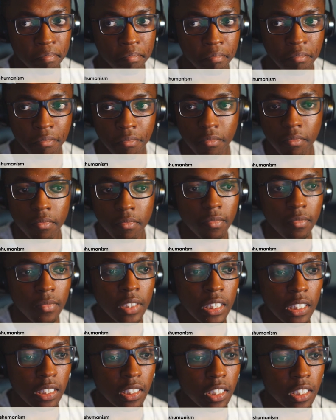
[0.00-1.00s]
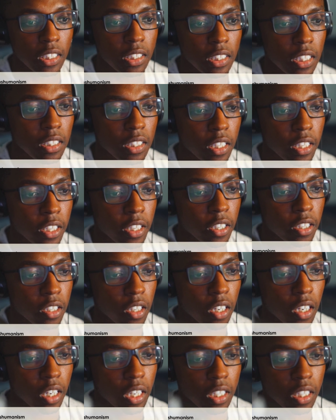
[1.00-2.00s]
It says here, let me
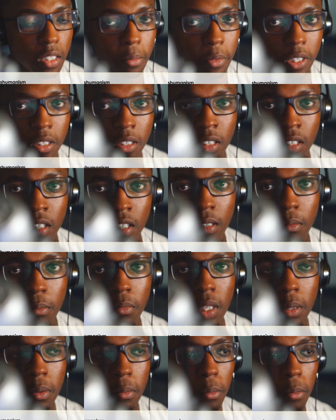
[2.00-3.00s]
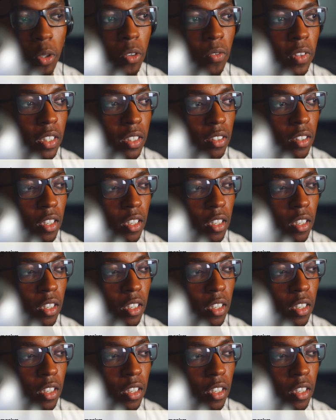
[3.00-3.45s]
move this thing over